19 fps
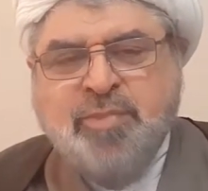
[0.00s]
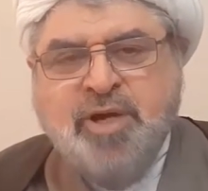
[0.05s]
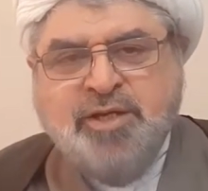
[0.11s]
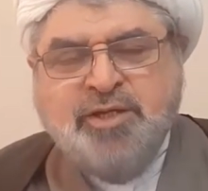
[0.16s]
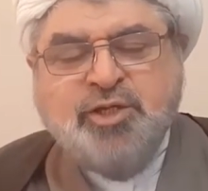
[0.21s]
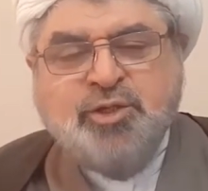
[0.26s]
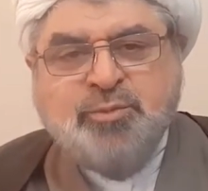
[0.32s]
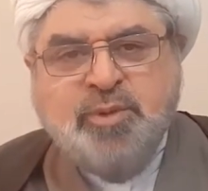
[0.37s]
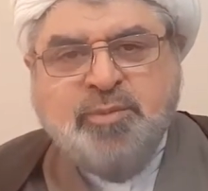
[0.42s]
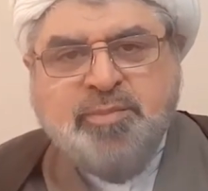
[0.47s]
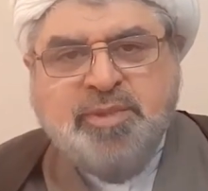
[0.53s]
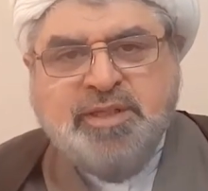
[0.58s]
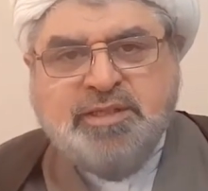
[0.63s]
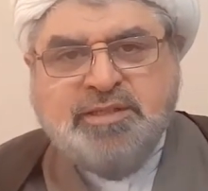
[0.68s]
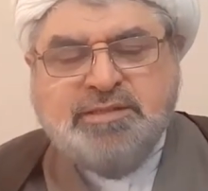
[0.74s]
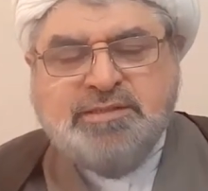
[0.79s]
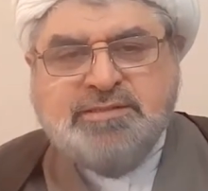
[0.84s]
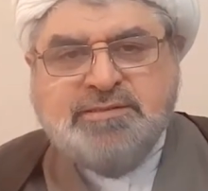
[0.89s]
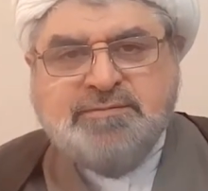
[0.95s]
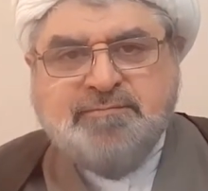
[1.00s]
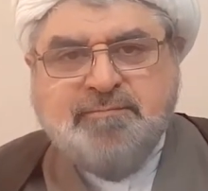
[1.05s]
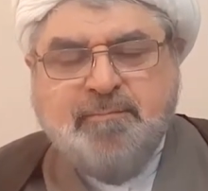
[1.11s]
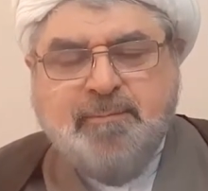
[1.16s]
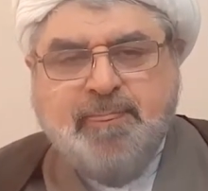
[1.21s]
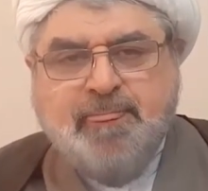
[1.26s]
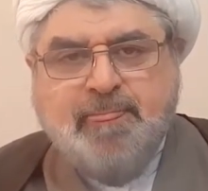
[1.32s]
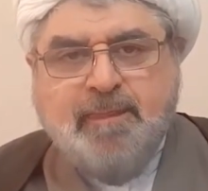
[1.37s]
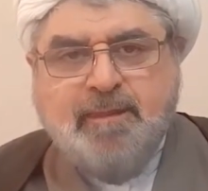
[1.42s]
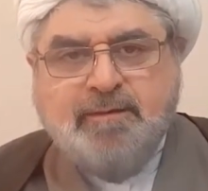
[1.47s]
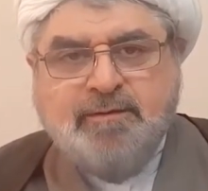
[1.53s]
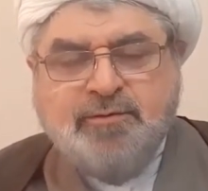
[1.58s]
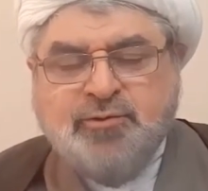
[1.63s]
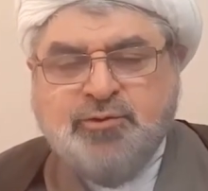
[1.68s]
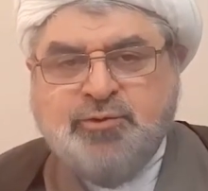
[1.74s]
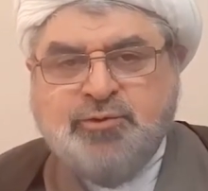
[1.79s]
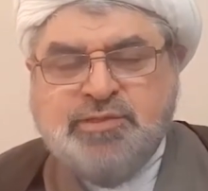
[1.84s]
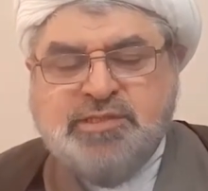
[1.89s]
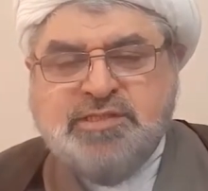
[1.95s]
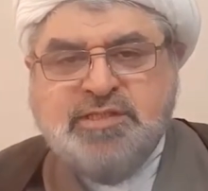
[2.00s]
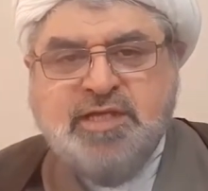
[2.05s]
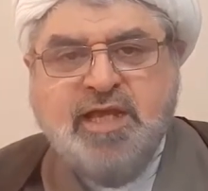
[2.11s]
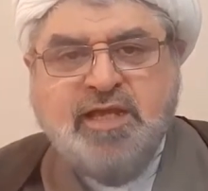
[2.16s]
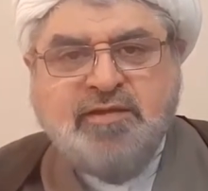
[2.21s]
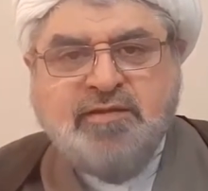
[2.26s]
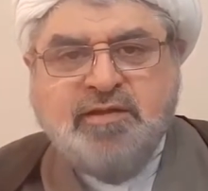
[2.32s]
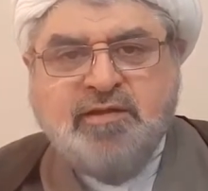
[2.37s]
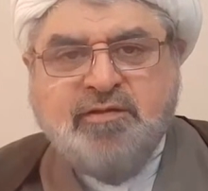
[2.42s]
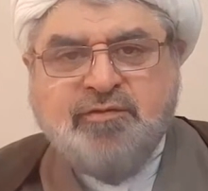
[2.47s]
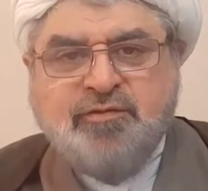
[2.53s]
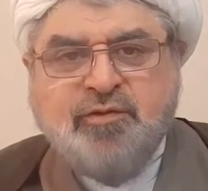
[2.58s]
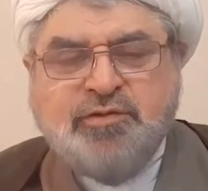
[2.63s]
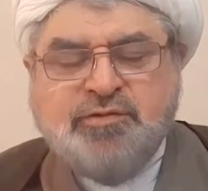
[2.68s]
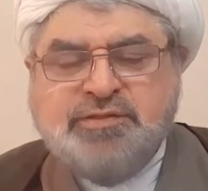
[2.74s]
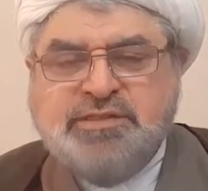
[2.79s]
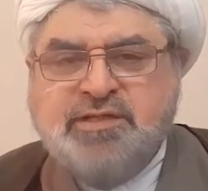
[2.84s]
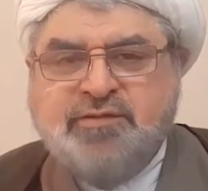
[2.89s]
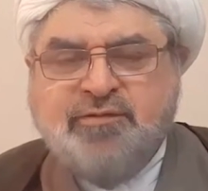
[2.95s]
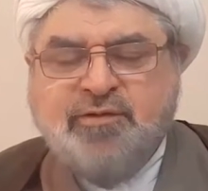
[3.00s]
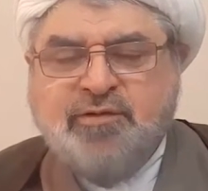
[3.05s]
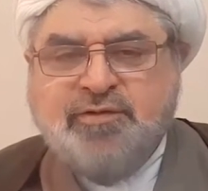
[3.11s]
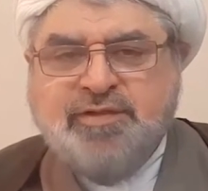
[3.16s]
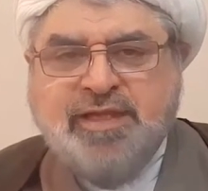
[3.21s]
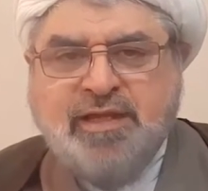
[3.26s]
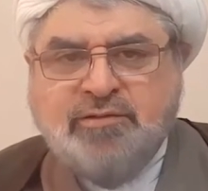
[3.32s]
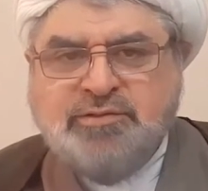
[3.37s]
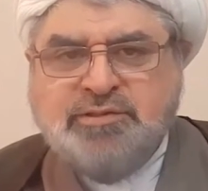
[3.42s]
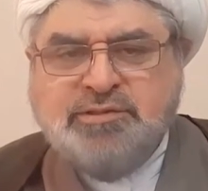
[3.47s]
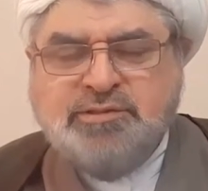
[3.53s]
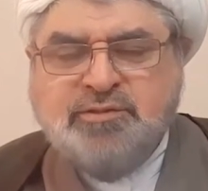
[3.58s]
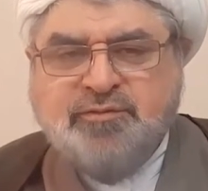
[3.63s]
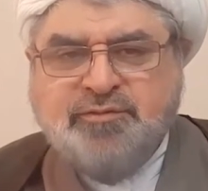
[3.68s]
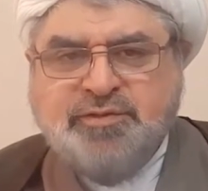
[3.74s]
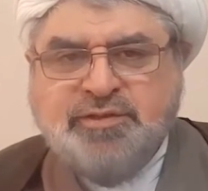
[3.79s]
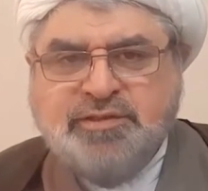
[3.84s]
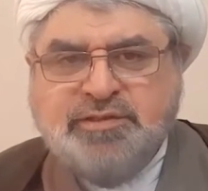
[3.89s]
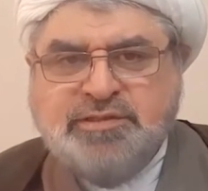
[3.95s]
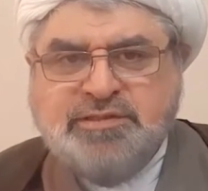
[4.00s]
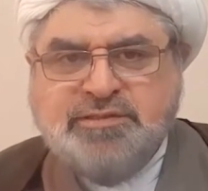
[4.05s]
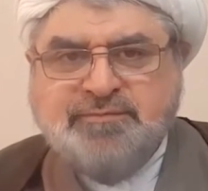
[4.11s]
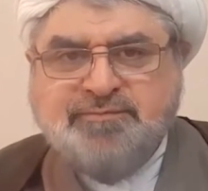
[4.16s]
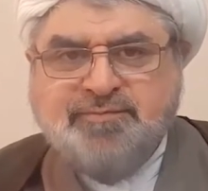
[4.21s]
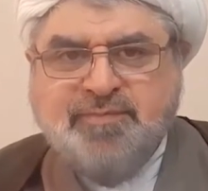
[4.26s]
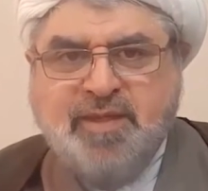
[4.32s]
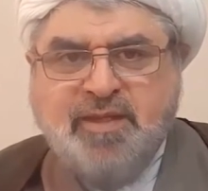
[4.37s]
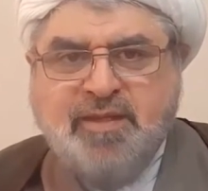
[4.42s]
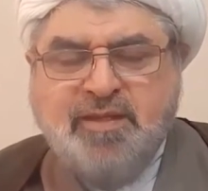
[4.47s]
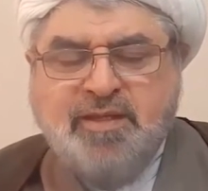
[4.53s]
human beings, to stay there for several thousands of years.